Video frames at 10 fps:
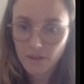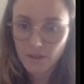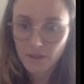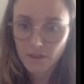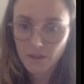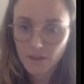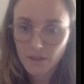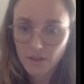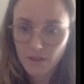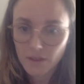Now the
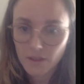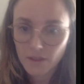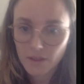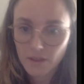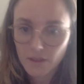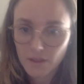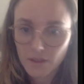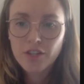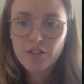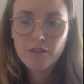service can
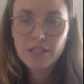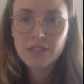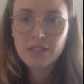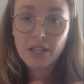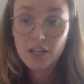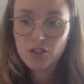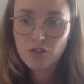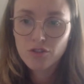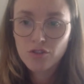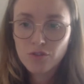generate a cache
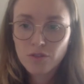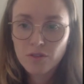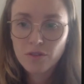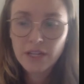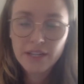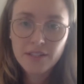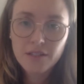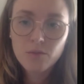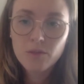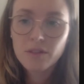control
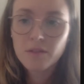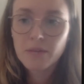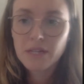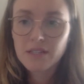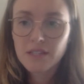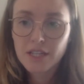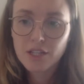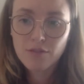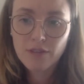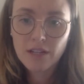header with a max
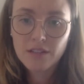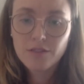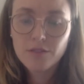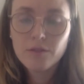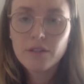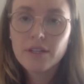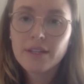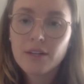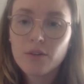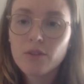age value, and
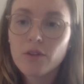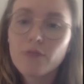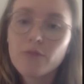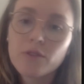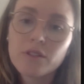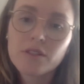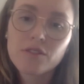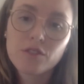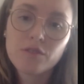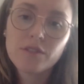our GraphQL
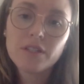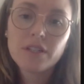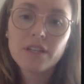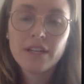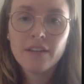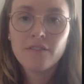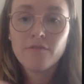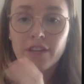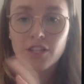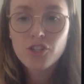server can
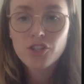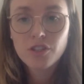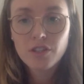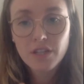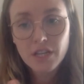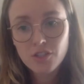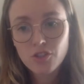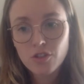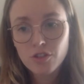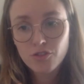fetch the
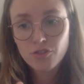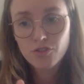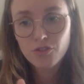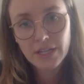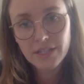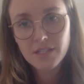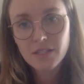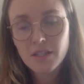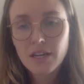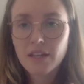cache control
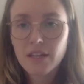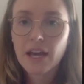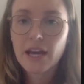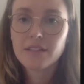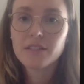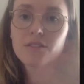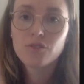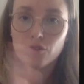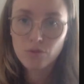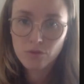header and add it
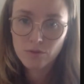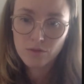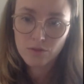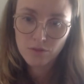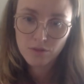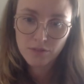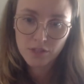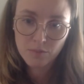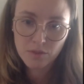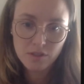to the
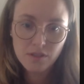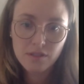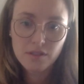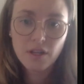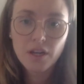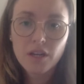response.